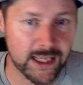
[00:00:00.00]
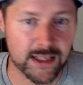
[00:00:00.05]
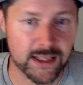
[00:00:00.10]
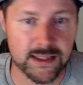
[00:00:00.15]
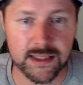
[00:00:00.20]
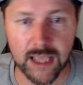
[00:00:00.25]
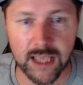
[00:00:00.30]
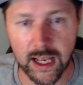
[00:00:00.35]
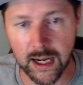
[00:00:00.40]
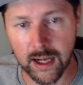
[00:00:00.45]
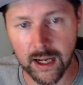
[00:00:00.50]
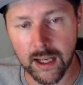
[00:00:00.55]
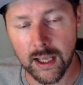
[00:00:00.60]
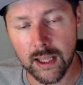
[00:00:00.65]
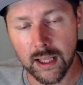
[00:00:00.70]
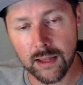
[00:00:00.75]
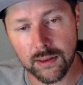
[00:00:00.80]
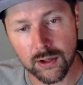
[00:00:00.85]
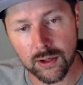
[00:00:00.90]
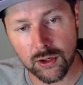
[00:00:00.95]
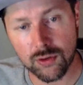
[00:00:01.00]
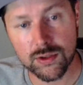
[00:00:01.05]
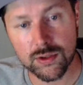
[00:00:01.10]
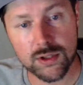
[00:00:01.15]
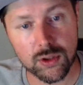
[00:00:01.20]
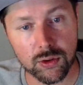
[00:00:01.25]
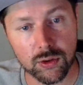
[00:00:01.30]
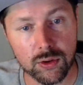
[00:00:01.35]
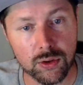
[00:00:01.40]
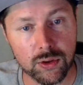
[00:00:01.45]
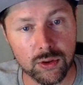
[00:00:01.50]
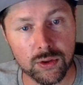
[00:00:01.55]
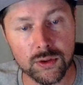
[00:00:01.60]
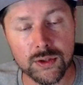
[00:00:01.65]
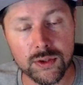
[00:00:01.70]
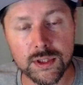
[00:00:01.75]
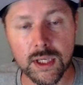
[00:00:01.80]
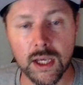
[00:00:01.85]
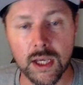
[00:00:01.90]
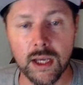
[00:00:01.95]
and the new
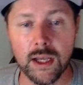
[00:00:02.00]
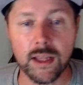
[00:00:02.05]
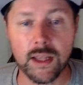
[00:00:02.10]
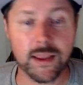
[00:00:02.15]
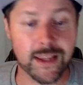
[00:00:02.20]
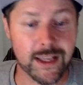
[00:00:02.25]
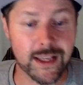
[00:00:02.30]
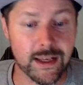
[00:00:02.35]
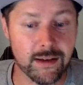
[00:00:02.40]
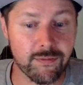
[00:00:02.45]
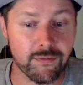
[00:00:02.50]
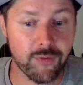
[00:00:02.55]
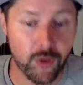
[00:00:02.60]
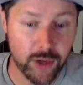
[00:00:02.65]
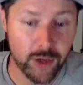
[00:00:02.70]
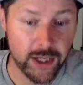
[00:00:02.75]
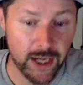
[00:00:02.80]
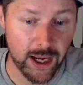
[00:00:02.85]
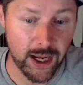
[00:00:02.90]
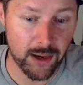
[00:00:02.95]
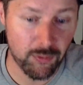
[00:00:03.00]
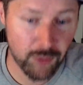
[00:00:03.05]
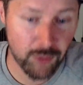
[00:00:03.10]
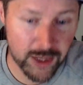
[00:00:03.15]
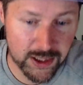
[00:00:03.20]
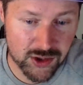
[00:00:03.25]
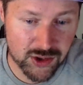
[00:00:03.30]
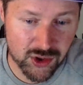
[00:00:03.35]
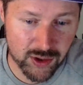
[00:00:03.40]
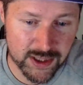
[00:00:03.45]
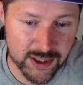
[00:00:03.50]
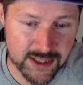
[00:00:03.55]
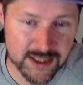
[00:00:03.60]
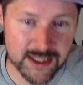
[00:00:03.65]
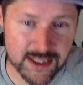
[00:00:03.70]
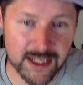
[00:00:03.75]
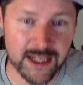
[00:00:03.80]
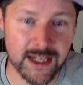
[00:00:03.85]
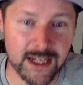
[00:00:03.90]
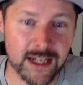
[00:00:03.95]
stools, the 49-way
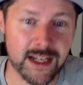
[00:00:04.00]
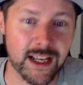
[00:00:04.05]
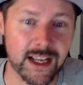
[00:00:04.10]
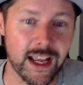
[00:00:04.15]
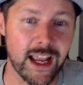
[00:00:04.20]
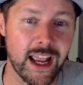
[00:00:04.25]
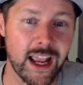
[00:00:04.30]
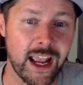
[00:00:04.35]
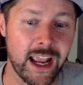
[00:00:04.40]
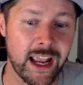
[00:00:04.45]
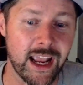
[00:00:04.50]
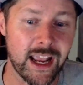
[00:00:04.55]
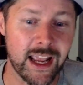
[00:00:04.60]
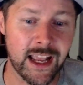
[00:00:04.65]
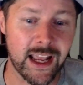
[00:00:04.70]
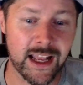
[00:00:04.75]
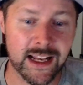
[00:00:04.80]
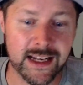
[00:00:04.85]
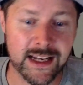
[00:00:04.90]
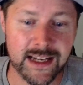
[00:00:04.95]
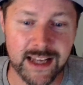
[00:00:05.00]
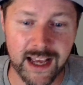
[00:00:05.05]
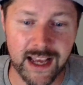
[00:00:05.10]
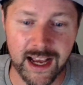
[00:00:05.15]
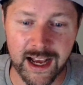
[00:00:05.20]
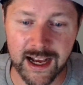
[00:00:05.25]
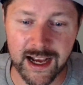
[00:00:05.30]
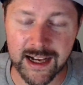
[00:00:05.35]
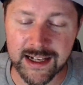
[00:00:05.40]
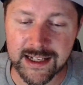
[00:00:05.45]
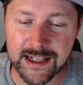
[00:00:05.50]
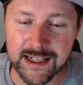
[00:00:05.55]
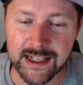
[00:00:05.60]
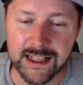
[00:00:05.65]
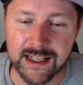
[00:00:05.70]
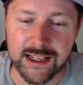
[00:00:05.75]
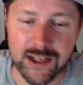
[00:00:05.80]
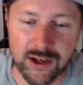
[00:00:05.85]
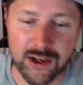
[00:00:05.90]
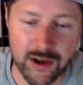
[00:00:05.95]
joystick, and
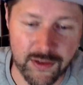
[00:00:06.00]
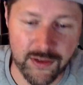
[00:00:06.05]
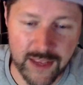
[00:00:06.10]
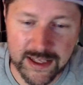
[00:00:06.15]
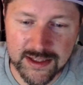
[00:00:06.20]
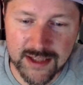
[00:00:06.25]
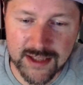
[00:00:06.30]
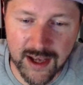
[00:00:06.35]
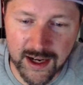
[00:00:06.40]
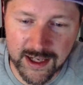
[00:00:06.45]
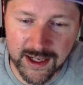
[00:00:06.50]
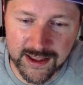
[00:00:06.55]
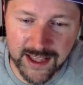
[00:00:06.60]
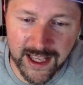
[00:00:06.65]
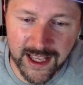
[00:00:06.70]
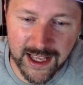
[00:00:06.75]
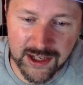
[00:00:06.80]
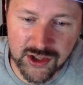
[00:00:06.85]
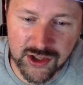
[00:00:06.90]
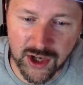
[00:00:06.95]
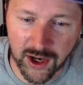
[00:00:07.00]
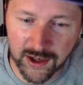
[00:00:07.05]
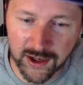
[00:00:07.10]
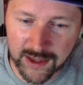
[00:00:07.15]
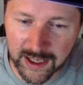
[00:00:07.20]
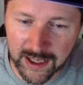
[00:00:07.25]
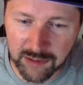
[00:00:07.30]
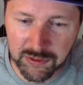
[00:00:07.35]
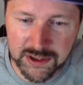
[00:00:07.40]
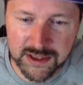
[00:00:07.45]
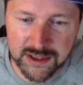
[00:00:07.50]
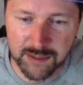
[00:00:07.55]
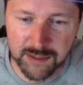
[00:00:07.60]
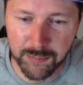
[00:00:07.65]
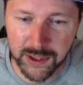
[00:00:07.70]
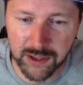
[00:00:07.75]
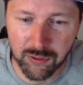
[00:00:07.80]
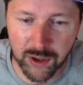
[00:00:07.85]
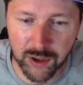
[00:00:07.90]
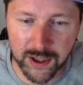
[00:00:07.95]
that Sonic the Hedgehog. That one's a big
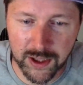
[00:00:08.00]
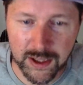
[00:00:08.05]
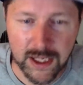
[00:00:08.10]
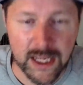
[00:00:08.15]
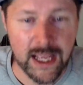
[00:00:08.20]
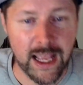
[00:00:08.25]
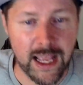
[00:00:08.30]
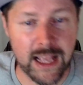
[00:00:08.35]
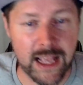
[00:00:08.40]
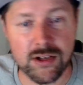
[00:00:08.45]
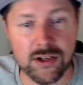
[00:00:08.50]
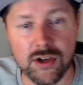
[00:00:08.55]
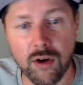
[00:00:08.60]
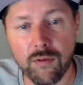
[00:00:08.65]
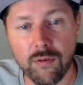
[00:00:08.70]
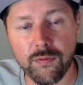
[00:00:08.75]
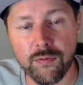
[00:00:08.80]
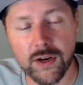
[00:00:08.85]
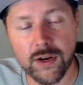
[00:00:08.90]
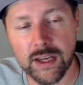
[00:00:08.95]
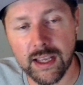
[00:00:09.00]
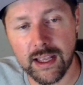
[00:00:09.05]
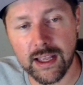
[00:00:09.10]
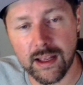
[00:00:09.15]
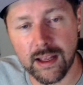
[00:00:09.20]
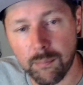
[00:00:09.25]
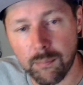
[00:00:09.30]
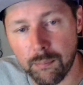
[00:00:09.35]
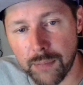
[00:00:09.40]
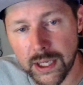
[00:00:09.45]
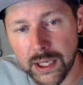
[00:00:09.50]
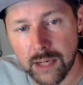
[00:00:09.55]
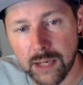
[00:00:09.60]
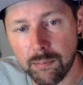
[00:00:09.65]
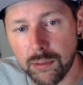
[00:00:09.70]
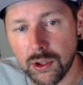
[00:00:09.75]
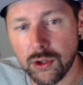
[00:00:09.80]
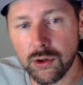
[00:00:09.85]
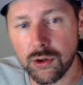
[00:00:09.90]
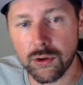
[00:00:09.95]
one. And don't forget, Big
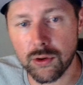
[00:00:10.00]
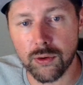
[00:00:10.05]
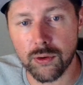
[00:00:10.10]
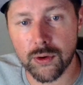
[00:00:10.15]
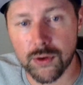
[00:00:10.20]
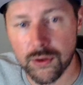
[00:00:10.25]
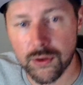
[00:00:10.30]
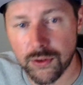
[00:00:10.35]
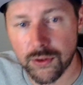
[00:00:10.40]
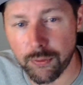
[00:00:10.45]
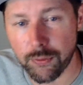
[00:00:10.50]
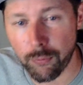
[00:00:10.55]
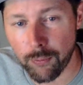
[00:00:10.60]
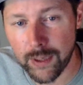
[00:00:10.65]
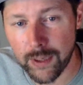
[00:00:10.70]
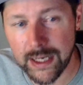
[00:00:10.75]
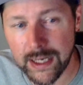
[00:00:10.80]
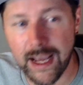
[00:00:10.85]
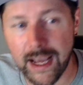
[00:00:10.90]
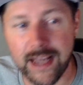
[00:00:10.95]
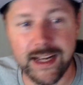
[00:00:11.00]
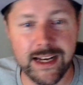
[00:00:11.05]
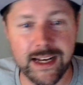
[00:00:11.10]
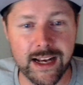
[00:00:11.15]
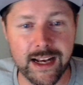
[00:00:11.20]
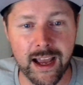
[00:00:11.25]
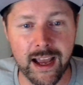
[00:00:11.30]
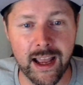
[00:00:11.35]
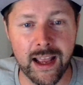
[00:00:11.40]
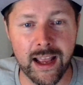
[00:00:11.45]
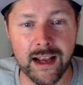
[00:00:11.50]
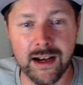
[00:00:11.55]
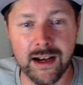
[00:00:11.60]
Blue, $3.99